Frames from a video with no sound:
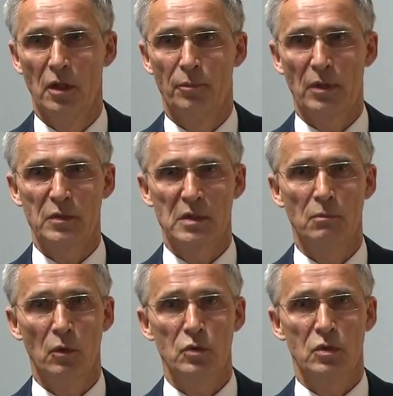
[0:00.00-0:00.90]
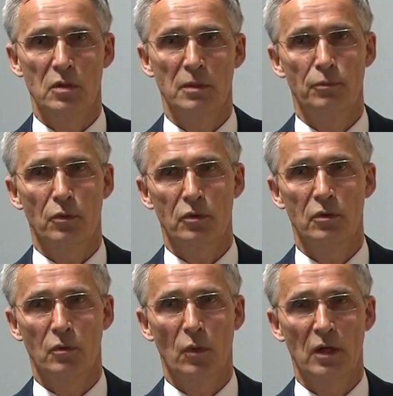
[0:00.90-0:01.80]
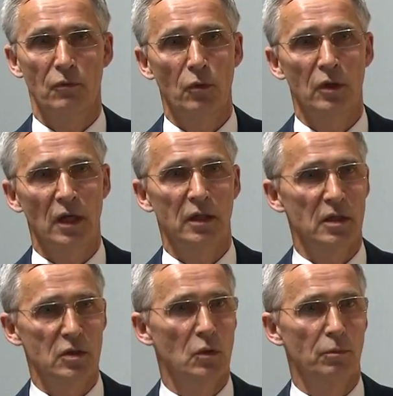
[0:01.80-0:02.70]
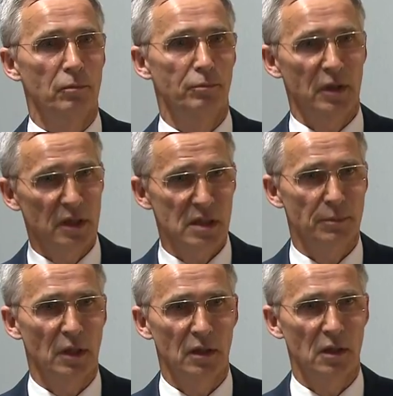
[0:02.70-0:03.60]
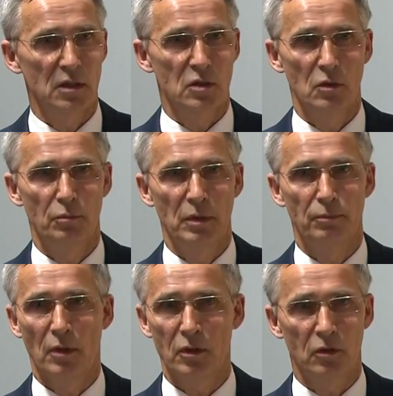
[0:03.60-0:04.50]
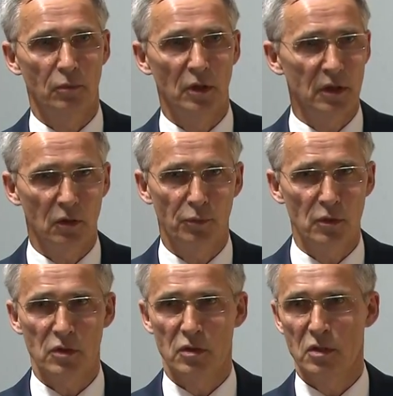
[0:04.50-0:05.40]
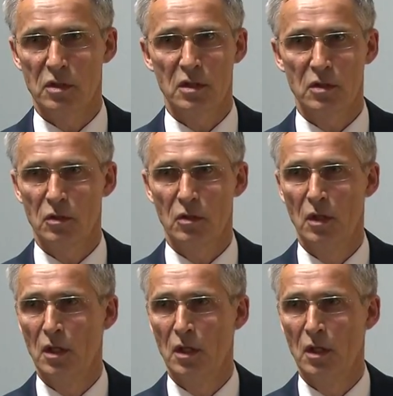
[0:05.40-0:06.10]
perhaps the most important way of doing that is to participate, is to be part of political processes, is to